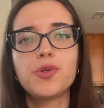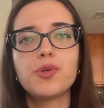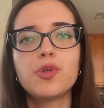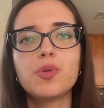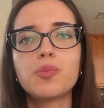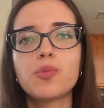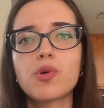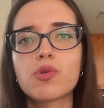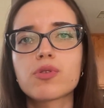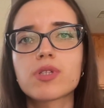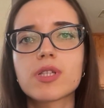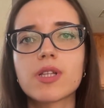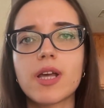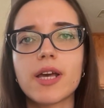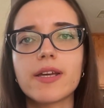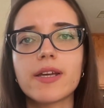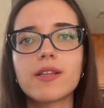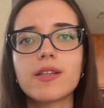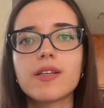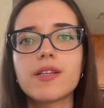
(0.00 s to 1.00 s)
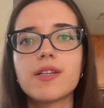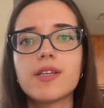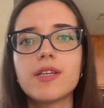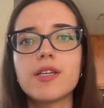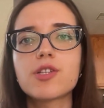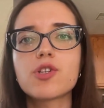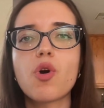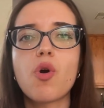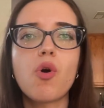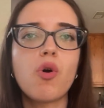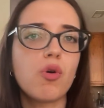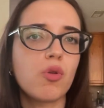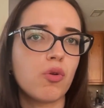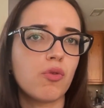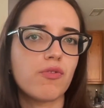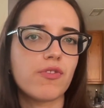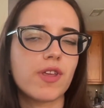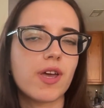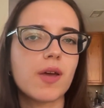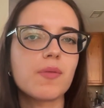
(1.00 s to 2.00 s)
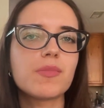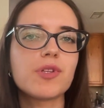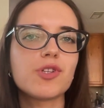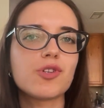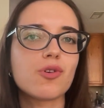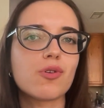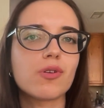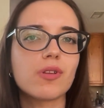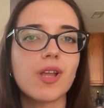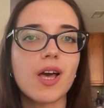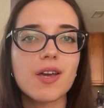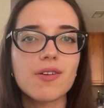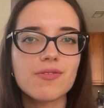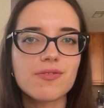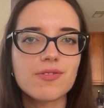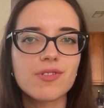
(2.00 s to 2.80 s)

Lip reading: you'll most likely need all of them in your life,